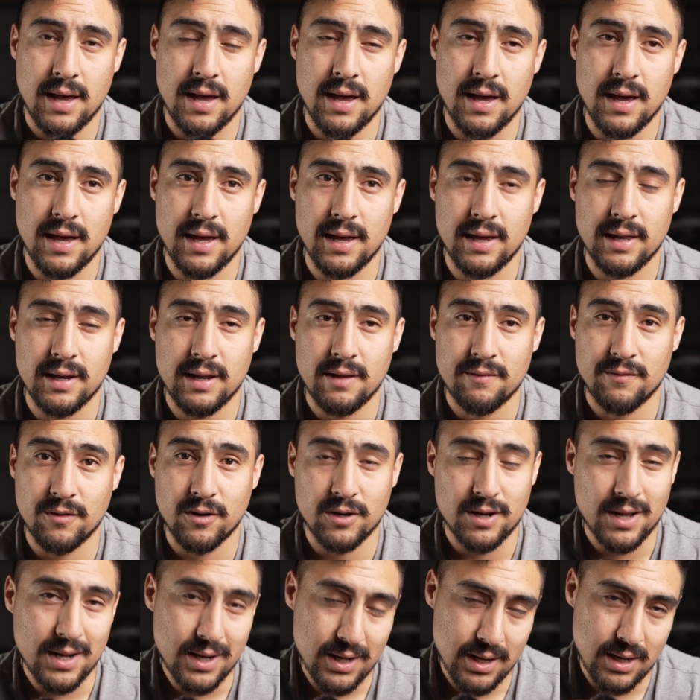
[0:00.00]
And if
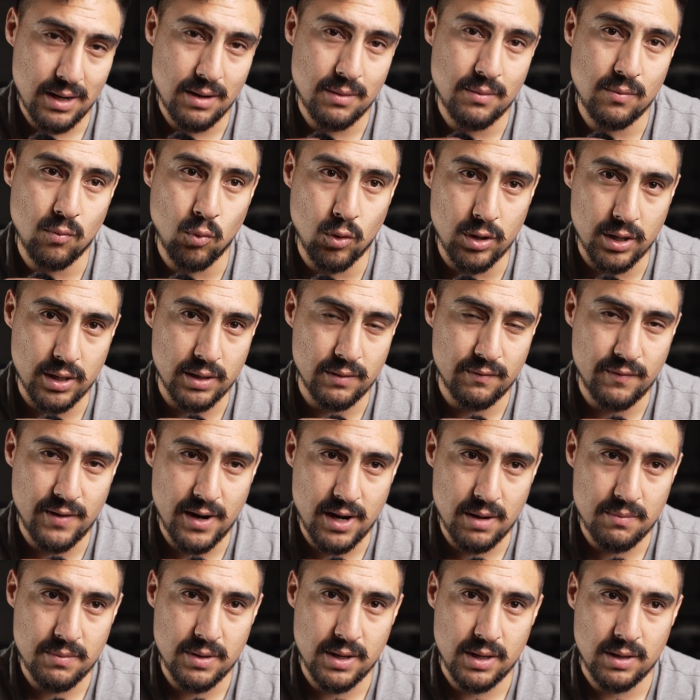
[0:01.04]
you're not in a work
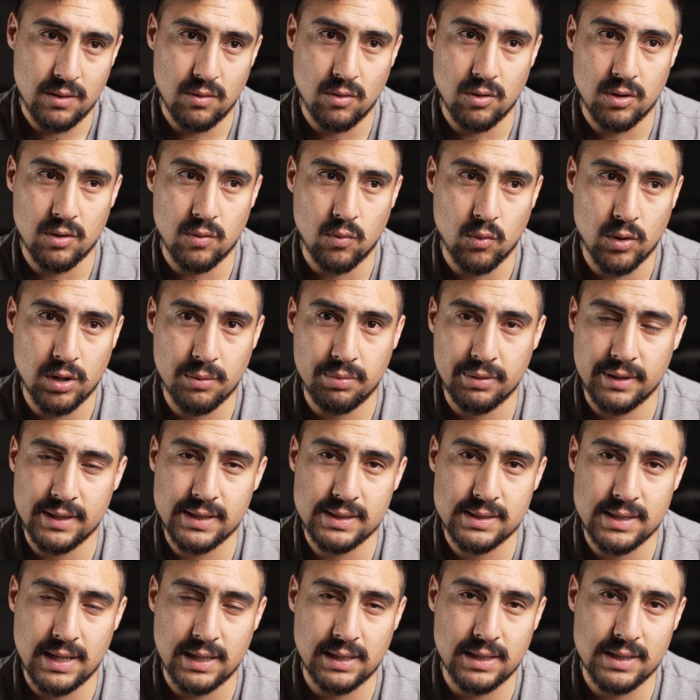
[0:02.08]
environment or a
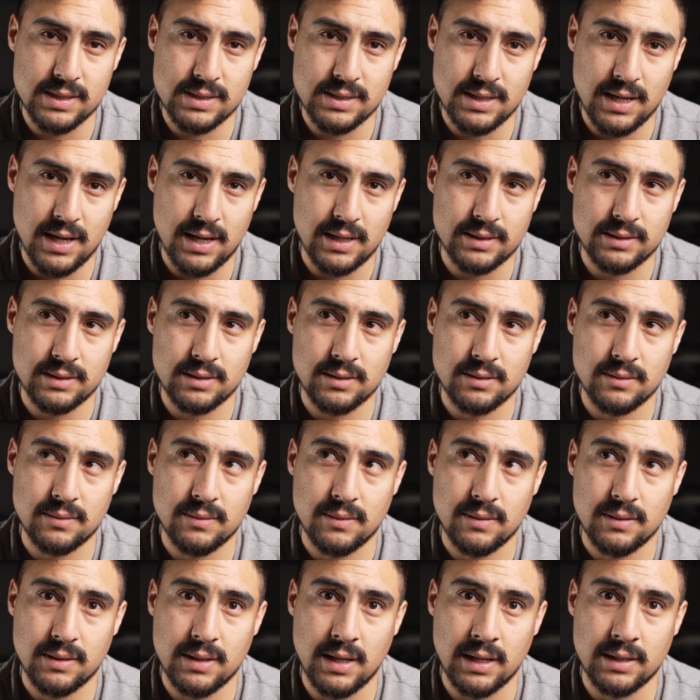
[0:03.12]
workplace that
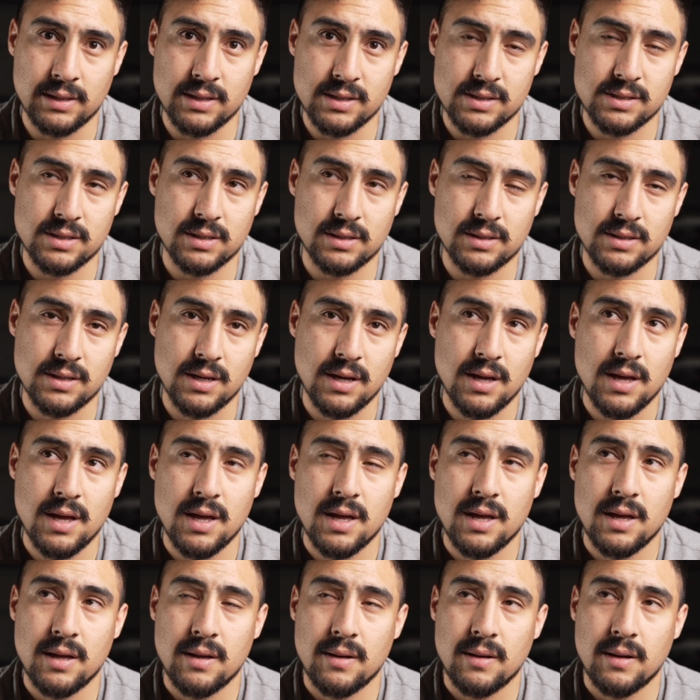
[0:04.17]
doesn't
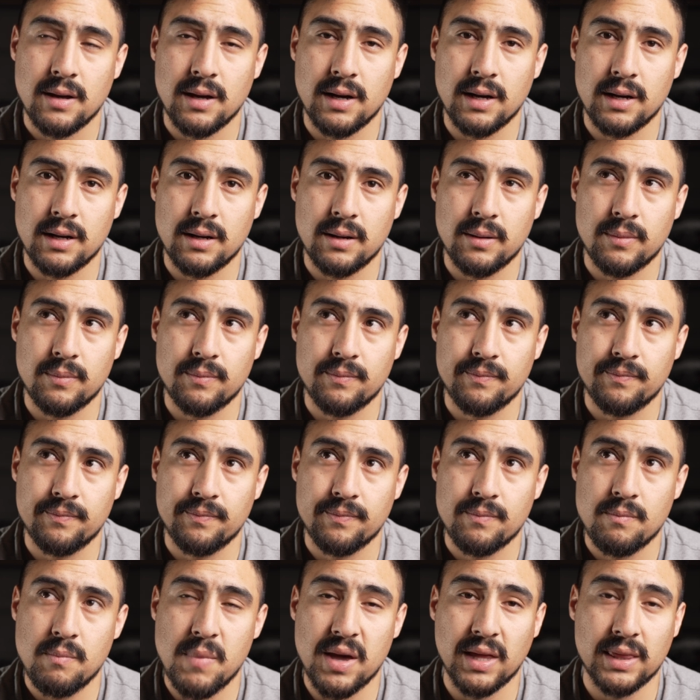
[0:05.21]

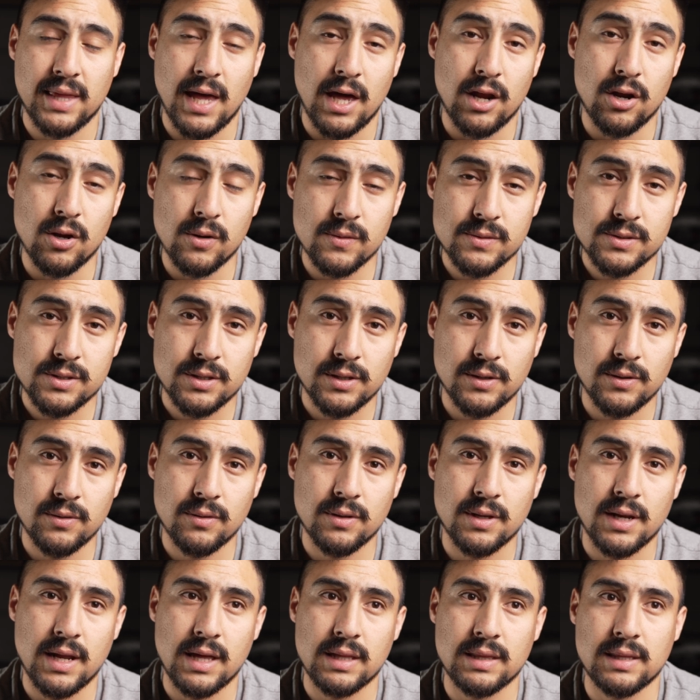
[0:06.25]
make that known to you,
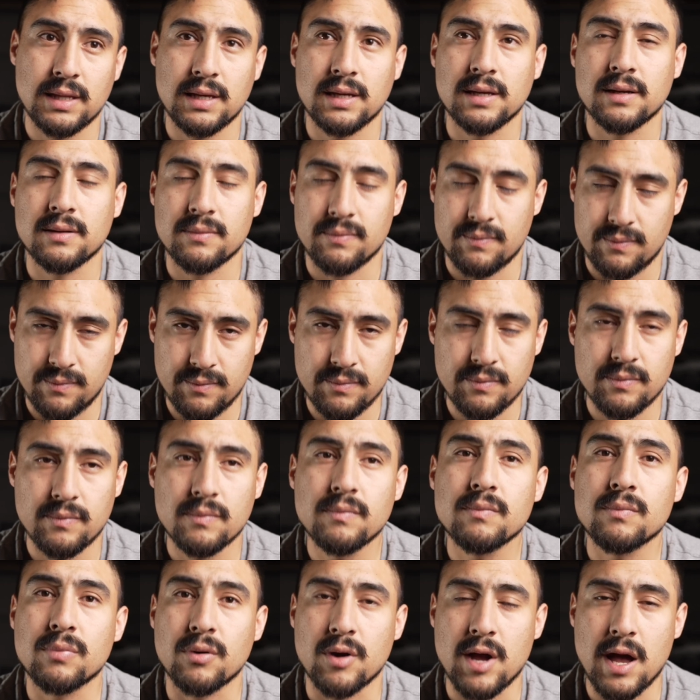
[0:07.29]
then I think
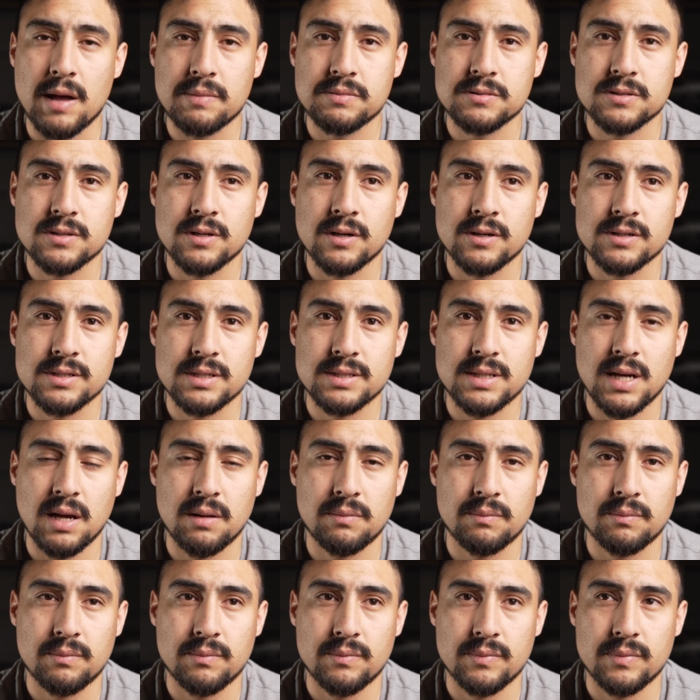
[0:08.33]
perhaps there's a
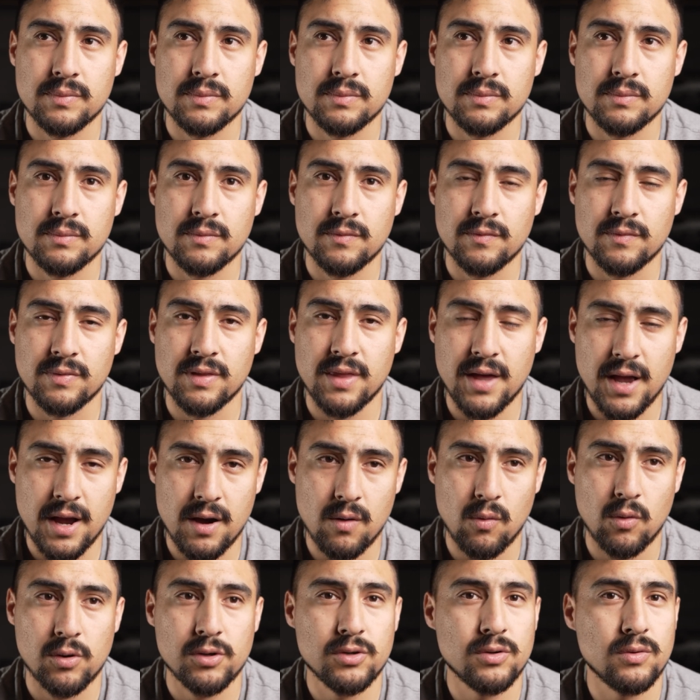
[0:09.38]
time
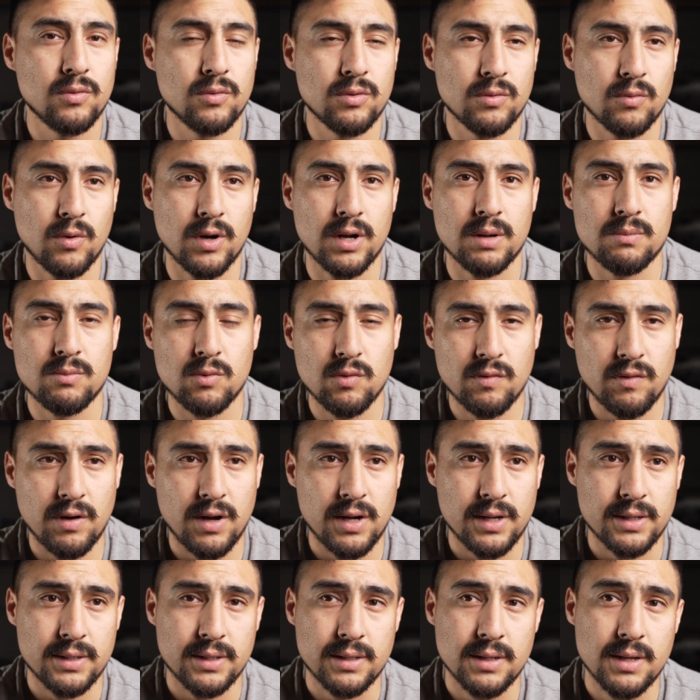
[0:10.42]
there where you would want to move
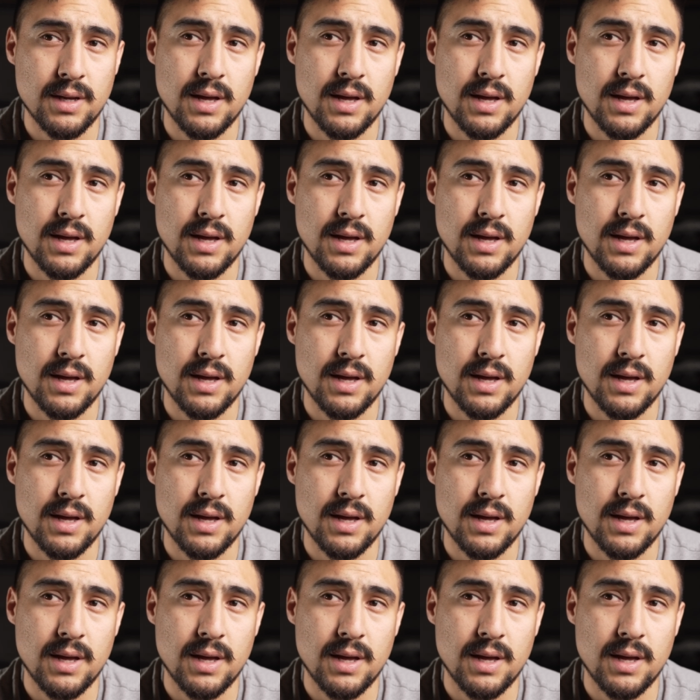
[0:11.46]
on.